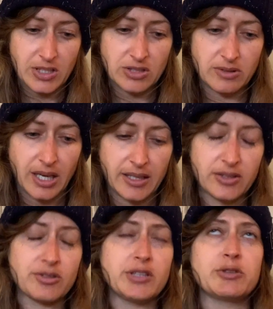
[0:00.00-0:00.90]
So 9
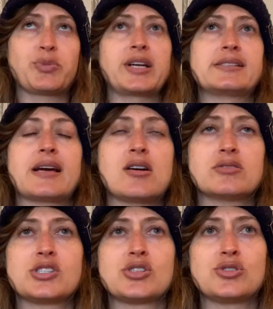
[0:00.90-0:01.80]
and 3 would break
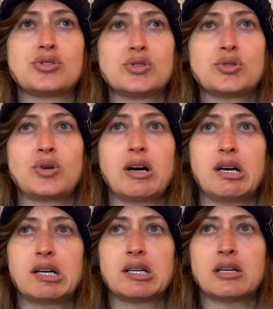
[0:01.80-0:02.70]
down to a
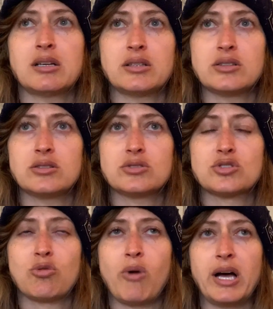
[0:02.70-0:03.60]
uh,
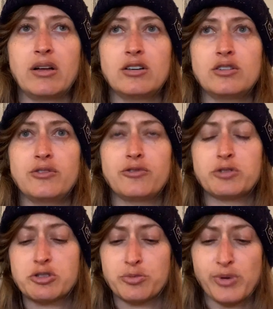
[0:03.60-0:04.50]
12,
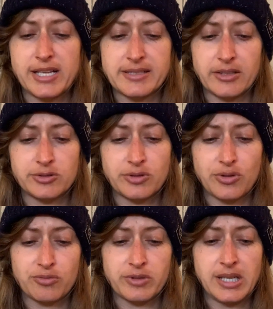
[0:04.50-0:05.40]
which would break down to a
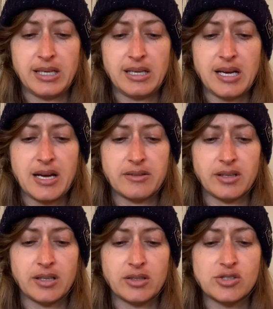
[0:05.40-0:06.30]
3, and
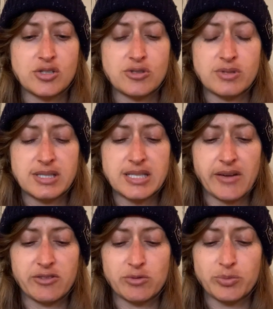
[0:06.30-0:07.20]
then 2 and
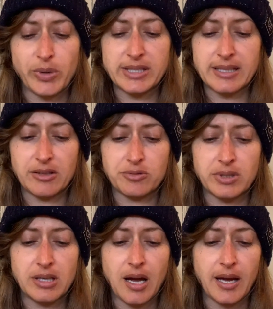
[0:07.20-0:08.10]
7 would break down to
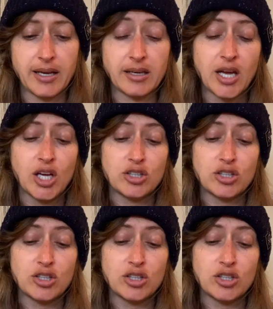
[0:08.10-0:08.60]
a 9.